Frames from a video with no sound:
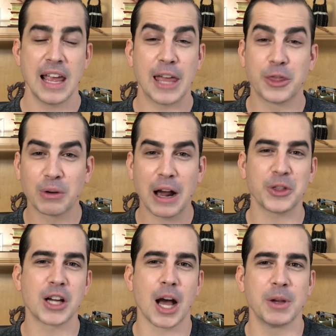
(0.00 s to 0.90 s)
And
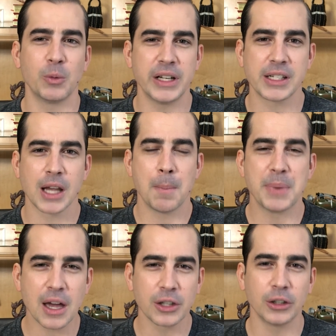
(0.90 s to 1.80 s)
throughout the coming weeks,
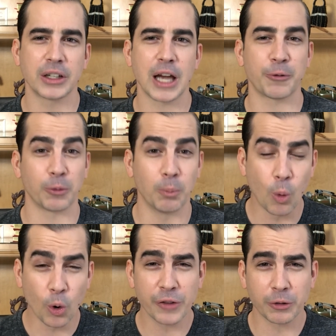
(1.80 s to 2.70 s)
be on the lookout for
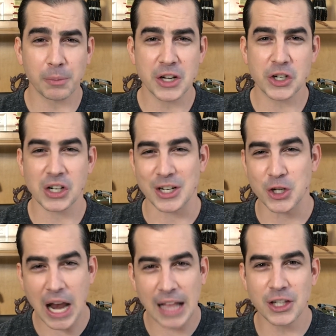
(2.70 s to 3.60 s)
more information on
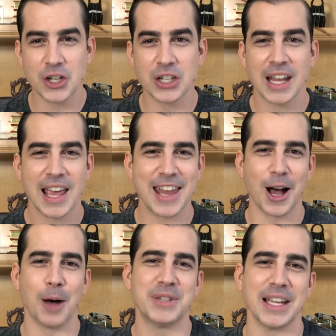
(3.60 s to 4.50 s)
challenges
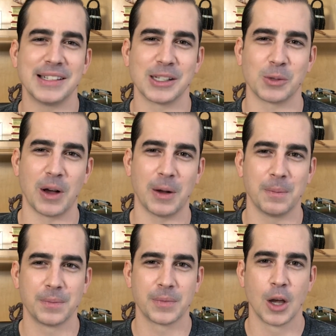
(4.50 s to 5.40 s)
and updates as well.
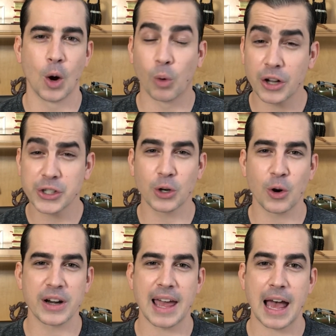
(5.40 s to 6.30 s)
we're also
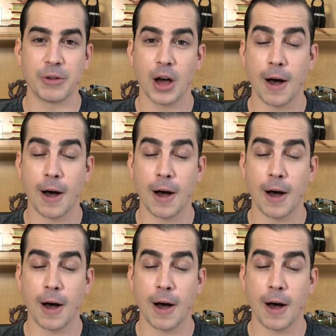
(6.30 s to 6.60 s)
going to have